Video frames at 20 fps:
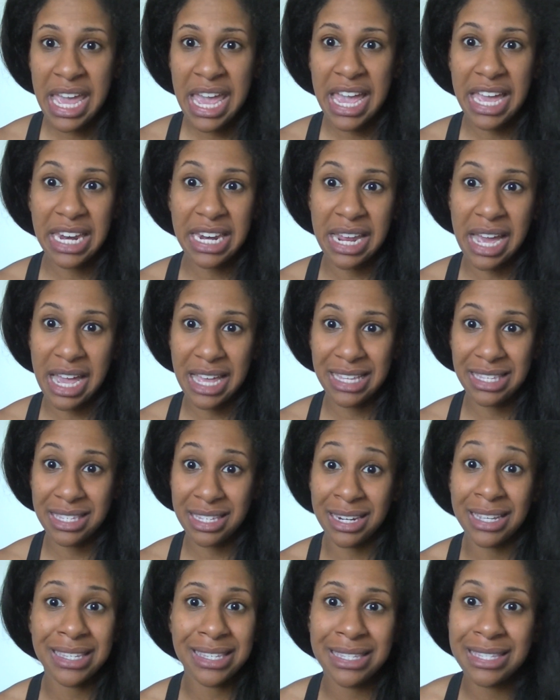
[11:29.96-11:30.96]
And it's
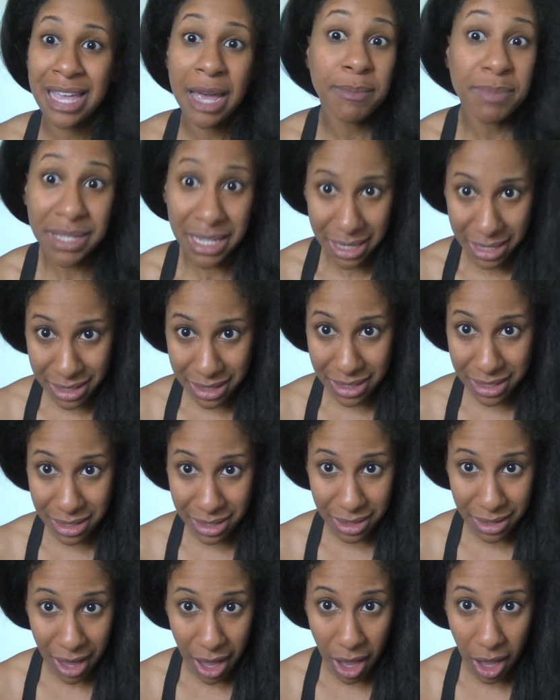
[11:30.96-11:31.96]
an
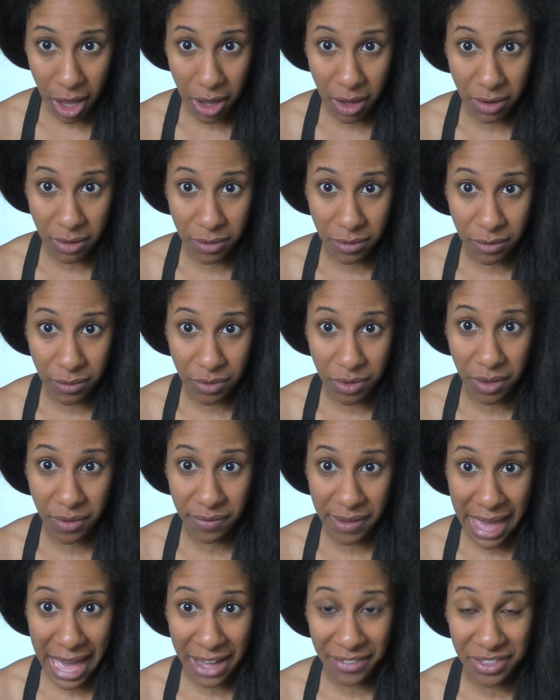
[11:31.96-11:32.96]
acceptance of the
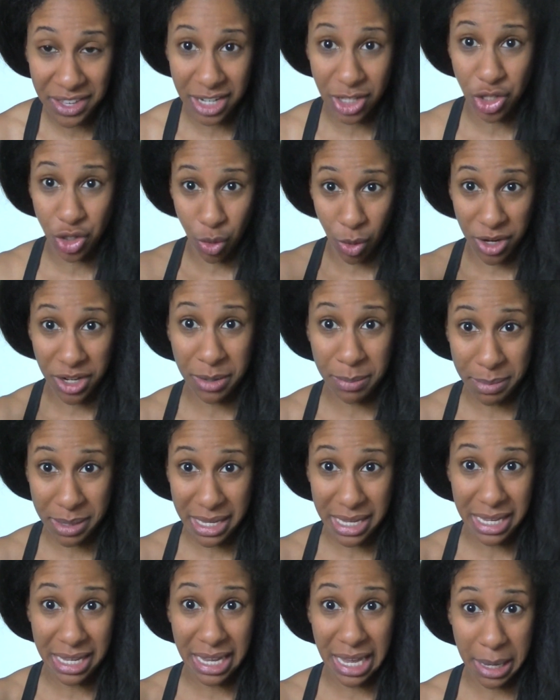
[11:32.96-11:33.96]
fact that it's going to
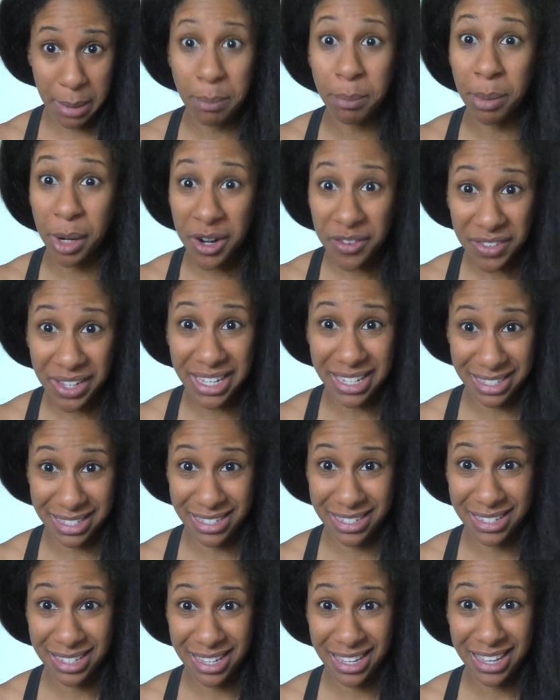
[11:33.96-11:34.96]
be
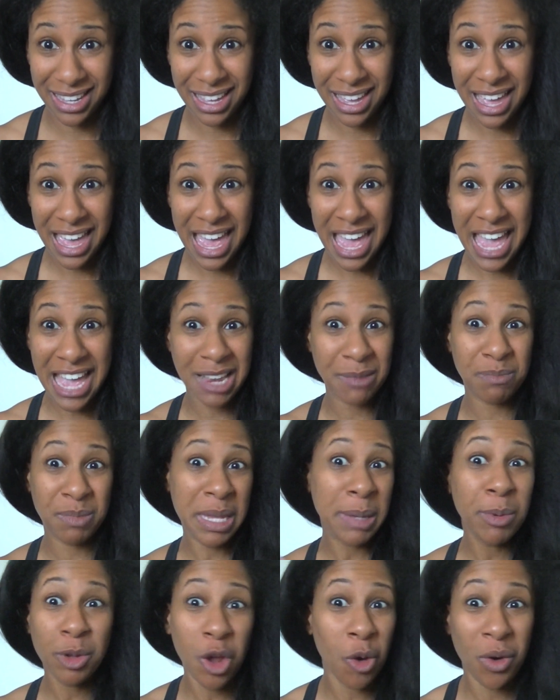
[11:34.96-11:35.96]
imperfect, and
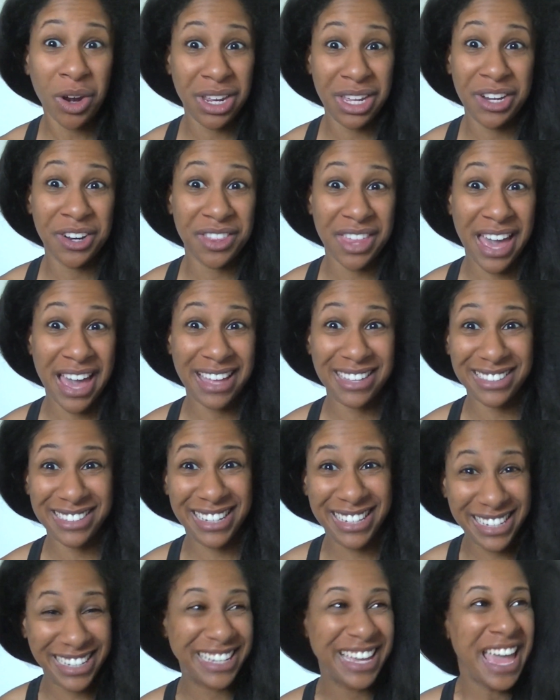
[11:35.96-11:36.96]
people don't want to hear that
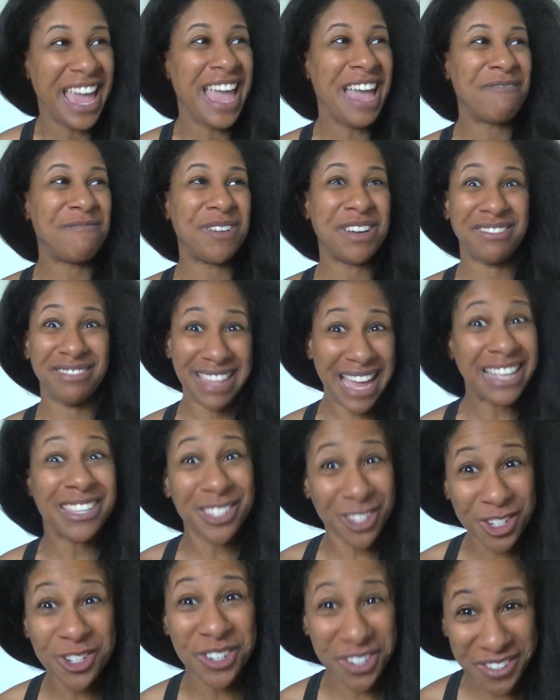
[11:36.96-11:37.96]
but that's
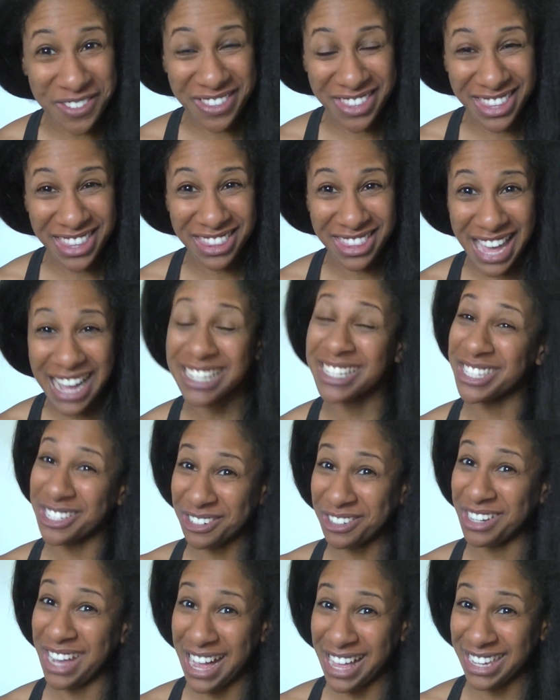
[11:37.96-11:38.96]
the truth, that's
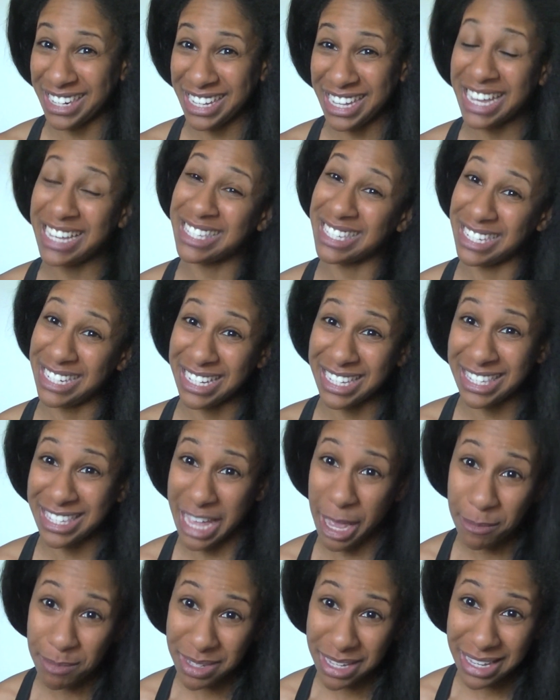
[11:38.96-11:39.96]
the reality. It's an
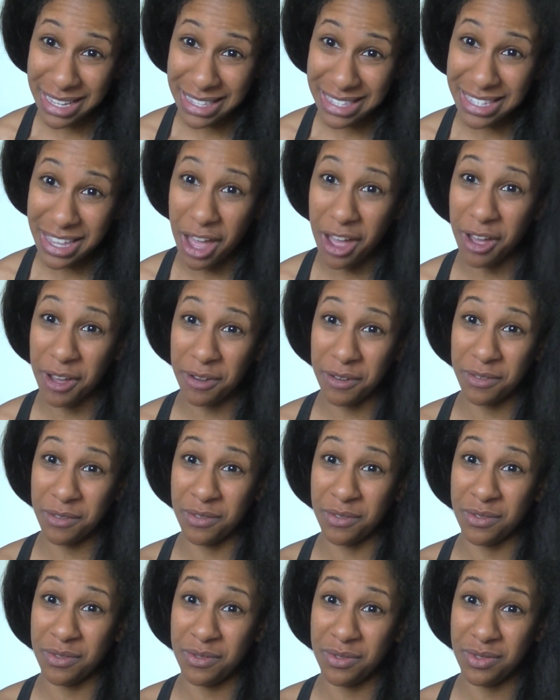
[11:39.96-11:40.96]
acceptance
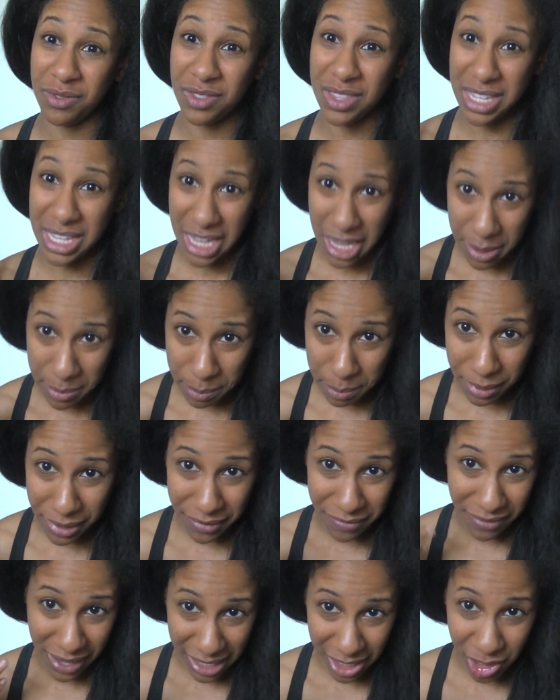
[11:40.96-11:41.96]
of the
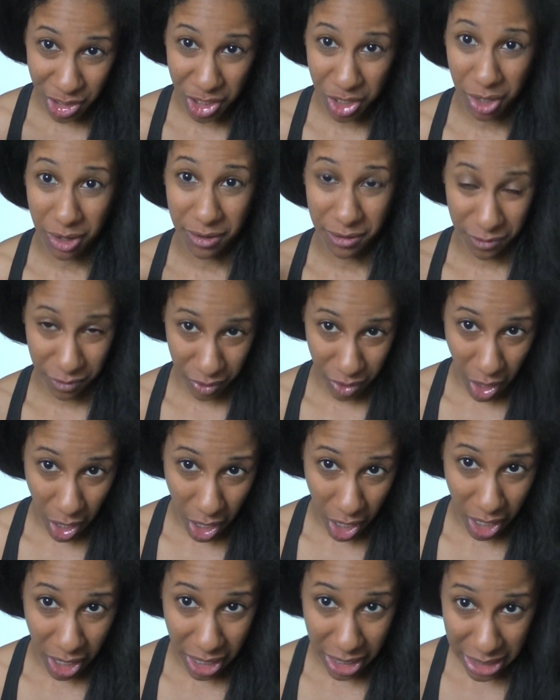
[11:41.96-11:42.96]
imperfection or
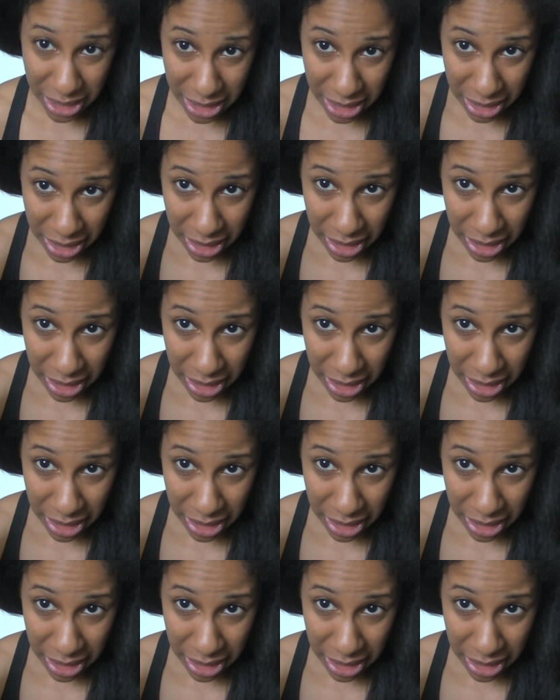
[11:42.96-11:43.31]
flawed,